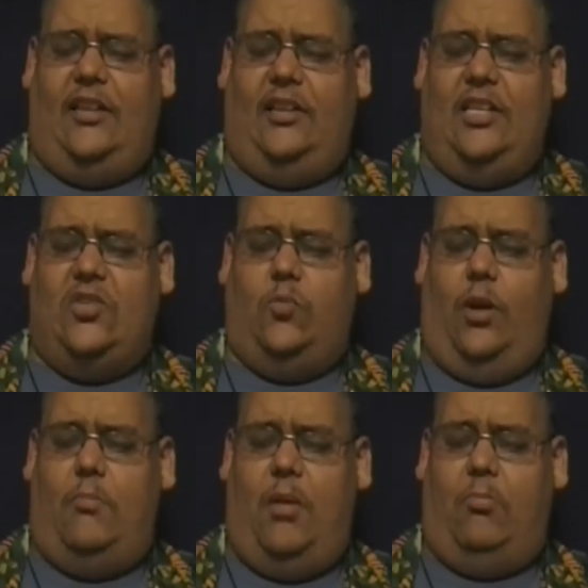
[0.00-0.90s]
at least
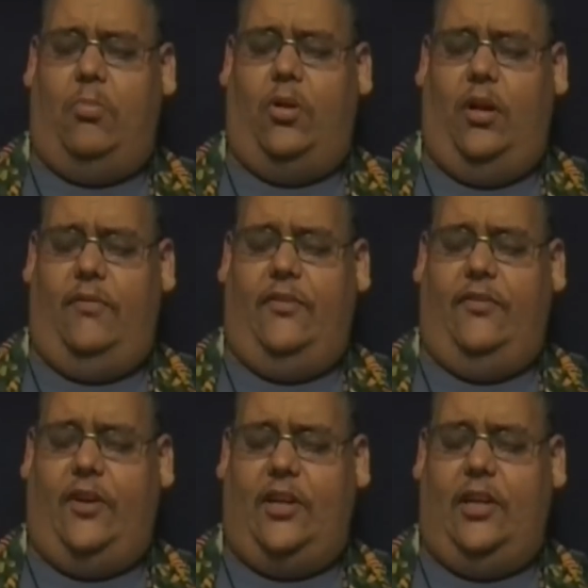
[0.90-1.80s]
one member of the
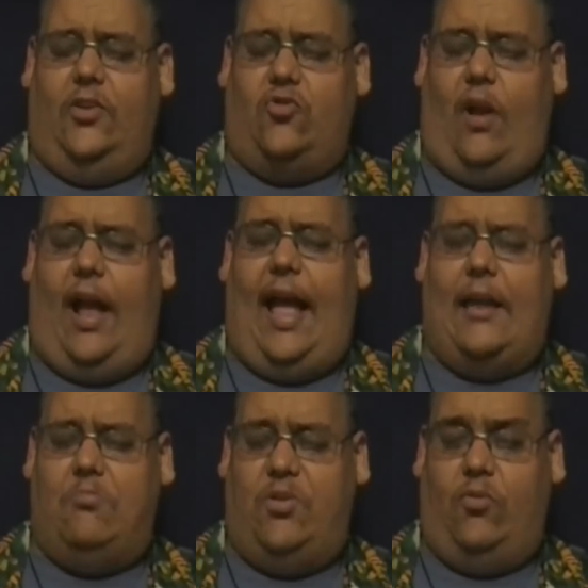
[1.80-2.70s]
fucking
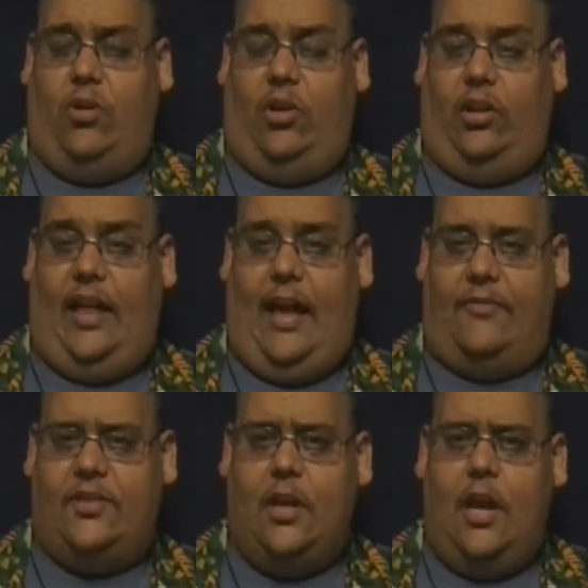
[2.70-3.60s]
tribunal
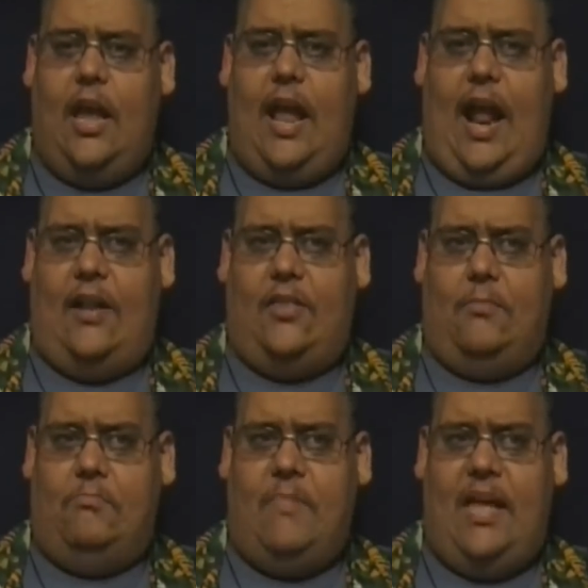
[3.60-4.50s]
left, and the
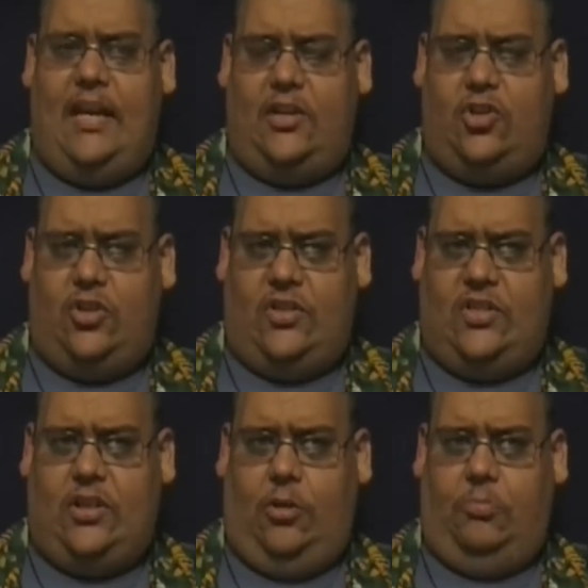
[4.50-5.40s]
medic should
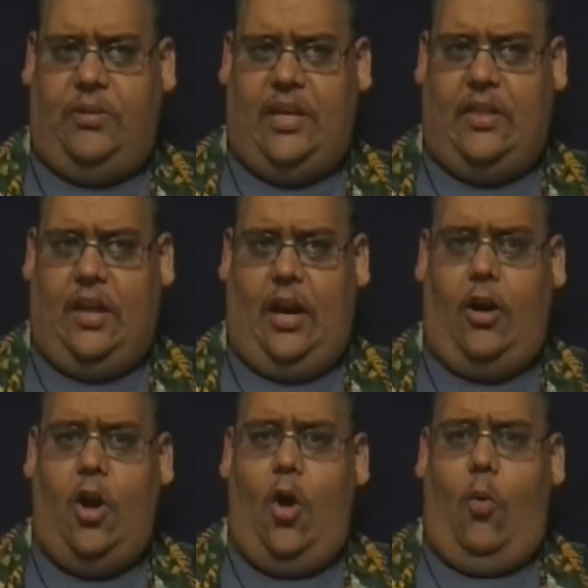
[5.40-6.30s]
still be there.
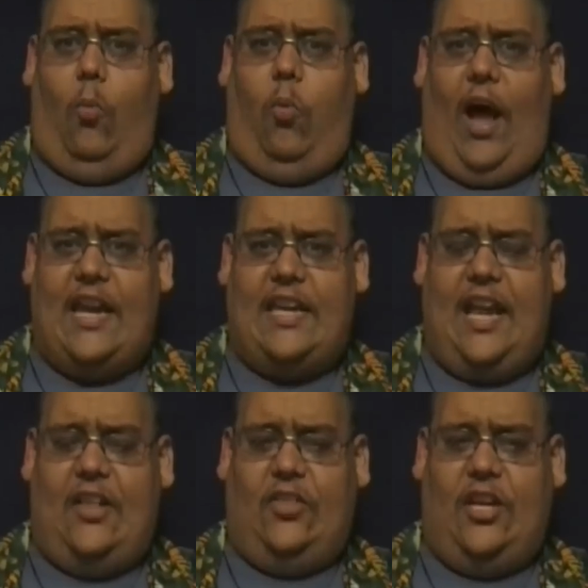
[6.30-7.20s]
Why
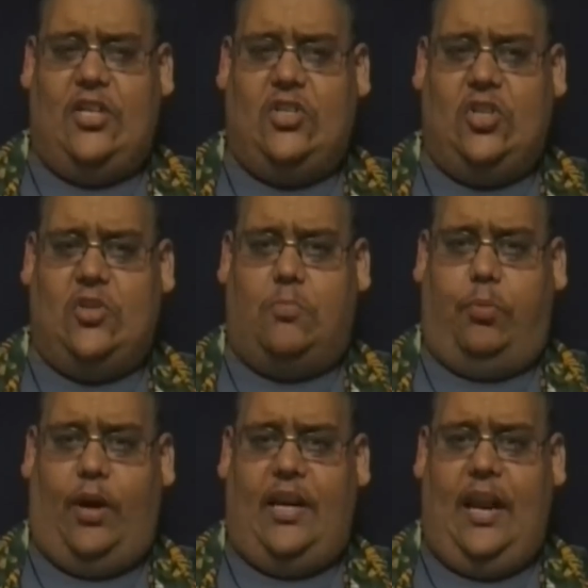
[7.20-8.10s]
can't they just
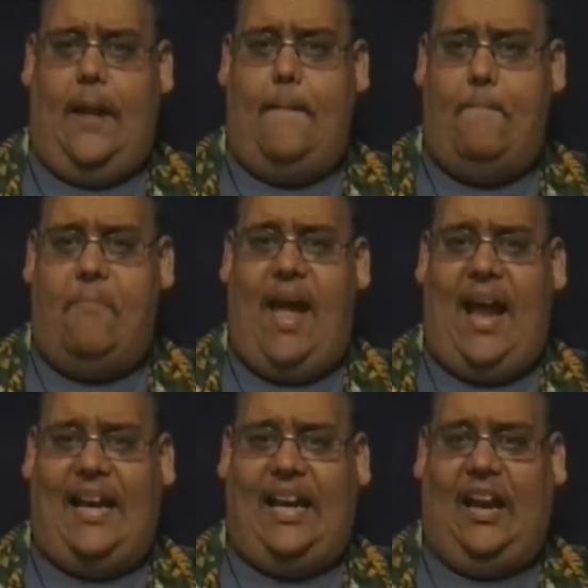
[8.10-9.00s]
bring him
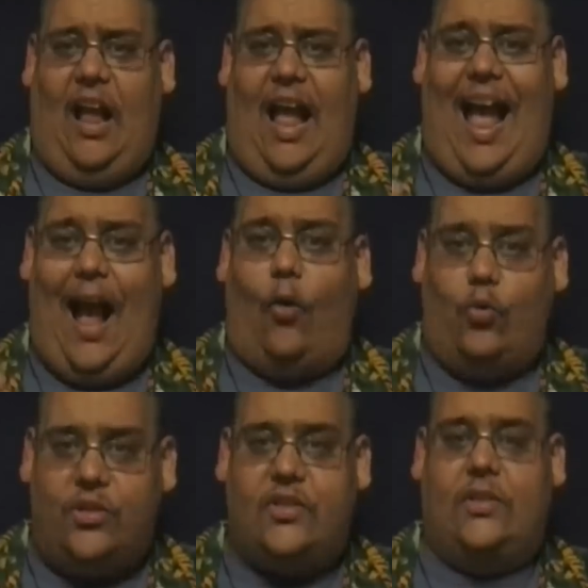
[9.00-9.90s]
back
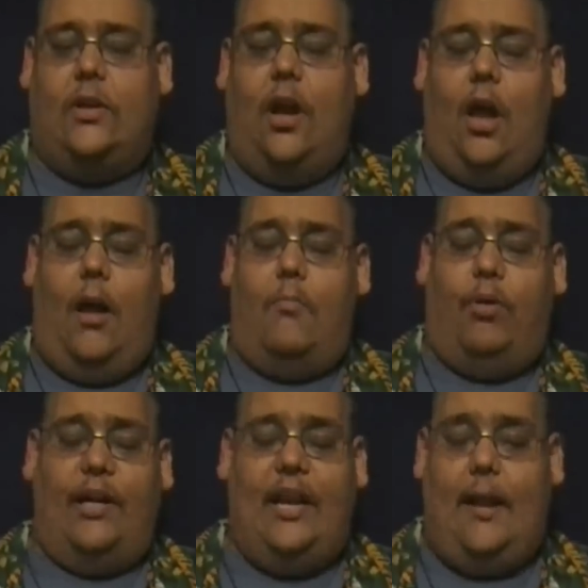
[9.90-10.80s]
out?
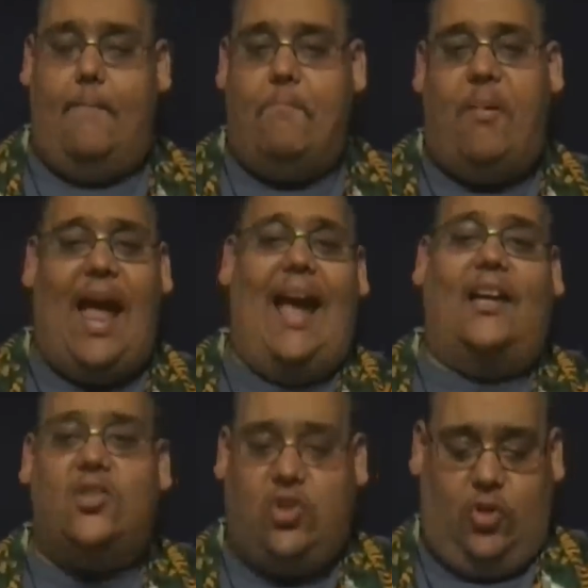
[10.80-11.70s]
Bring him
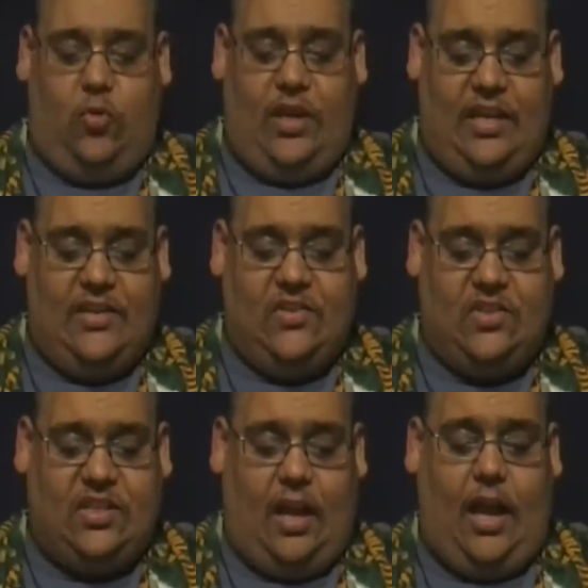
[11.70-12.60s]
back to
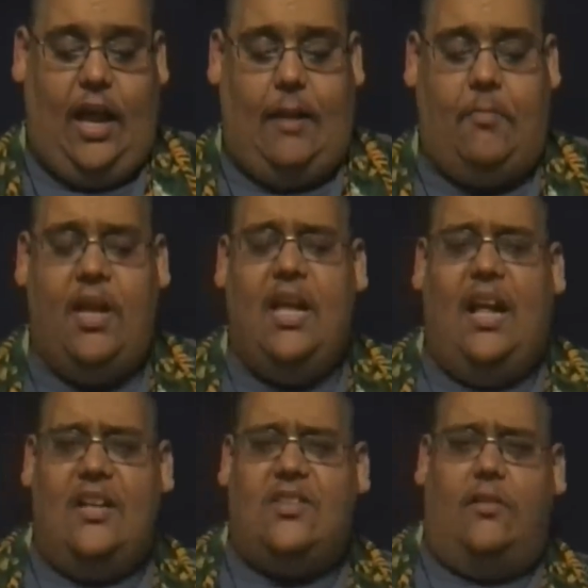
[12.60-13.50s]
his time
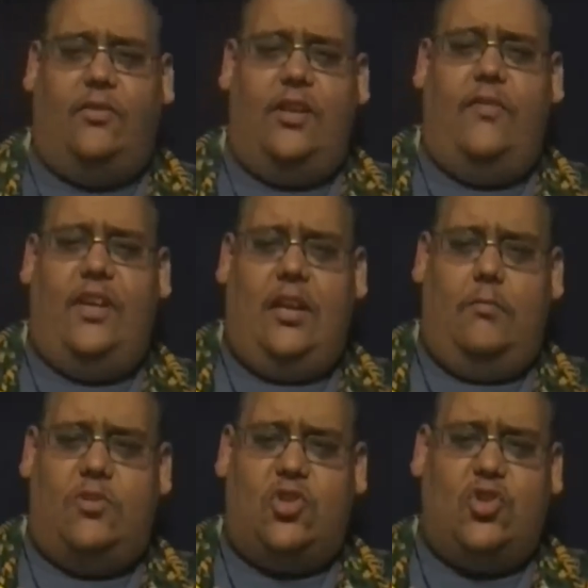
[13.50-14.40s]
instead of leaving
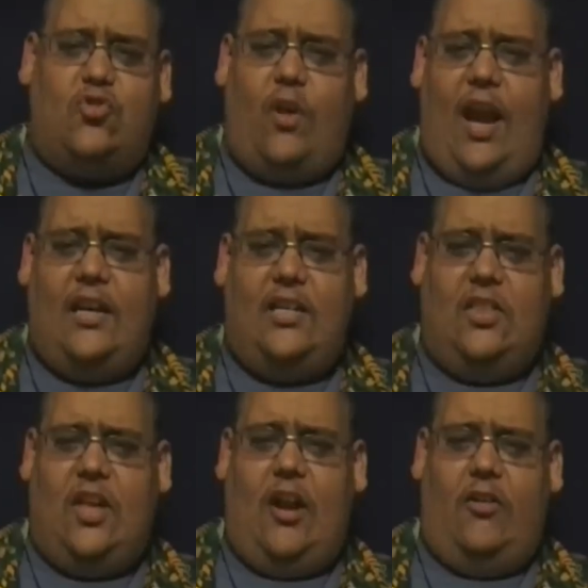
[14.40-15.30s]
him
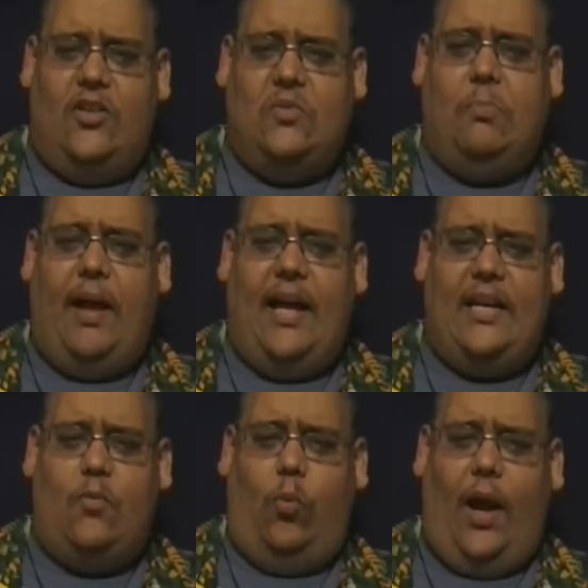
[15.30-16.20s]
stranded there and his
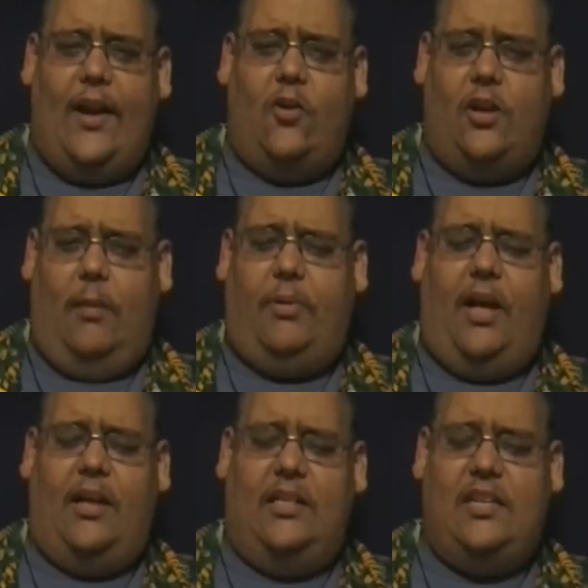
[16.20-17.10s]
body wired up
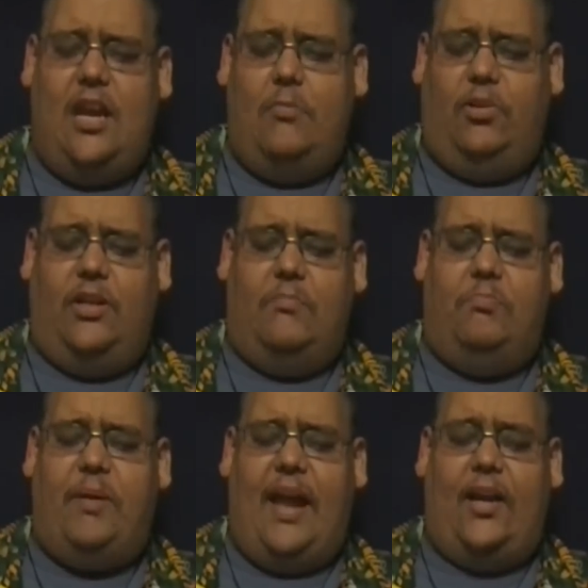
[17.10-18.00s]
on a table in a
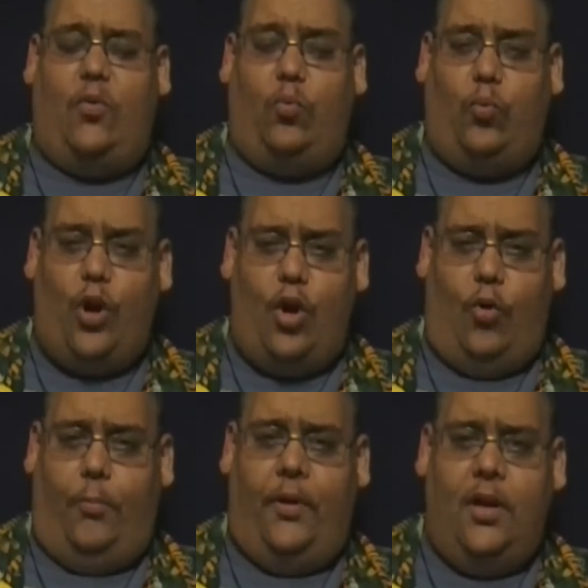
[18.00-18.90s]
back
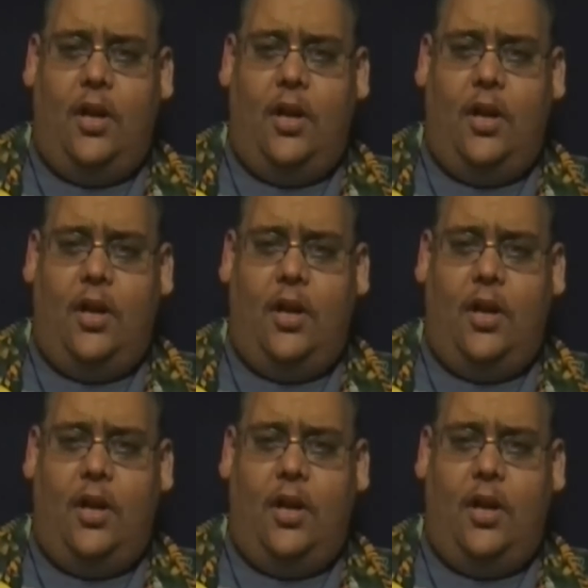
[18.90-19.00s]
room?